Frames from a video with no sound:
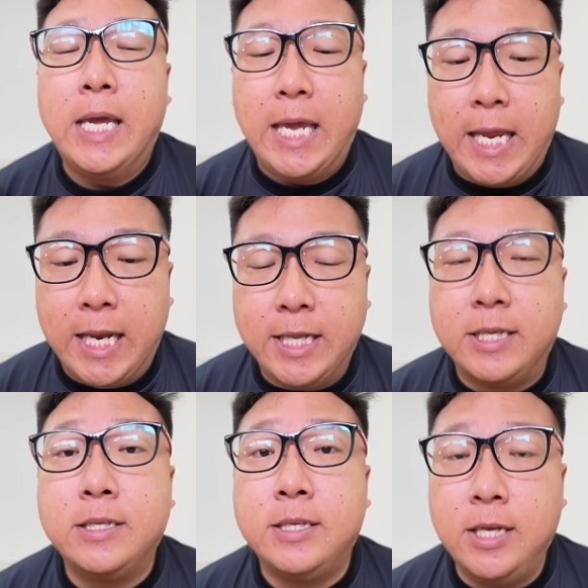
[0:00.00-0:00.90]
Elite
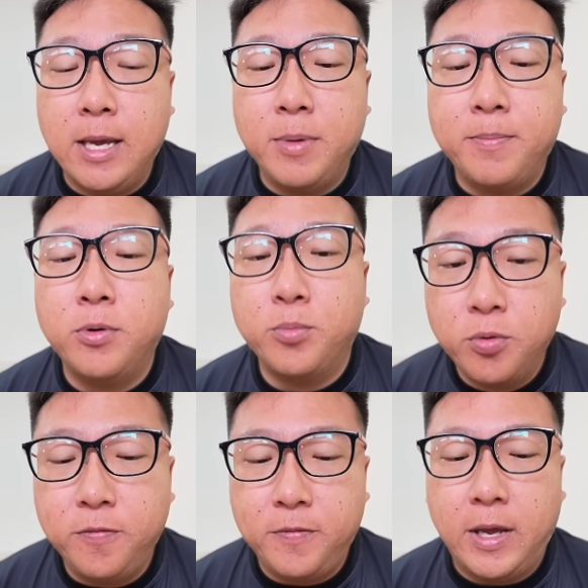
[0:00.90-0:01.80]
TMable
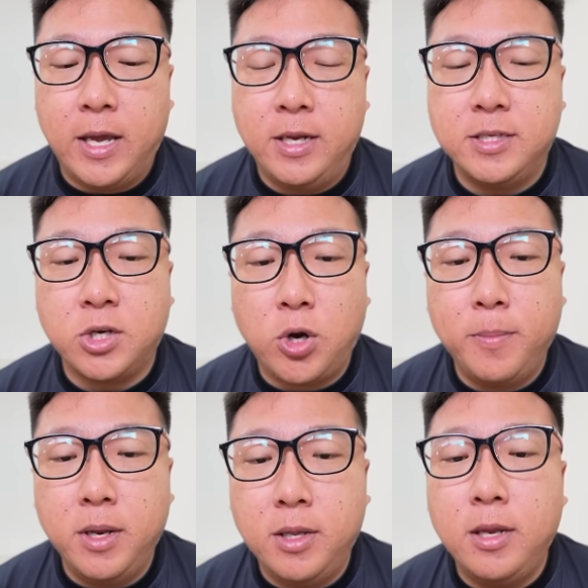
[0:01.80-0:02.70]
move, and it's a
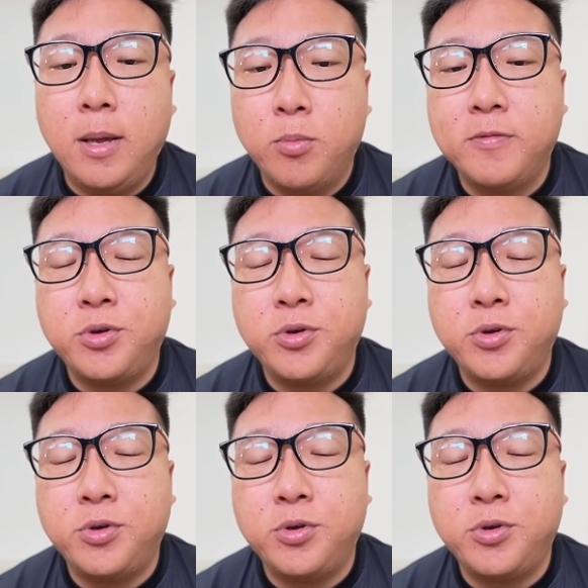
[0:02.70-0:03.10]
Community Day move,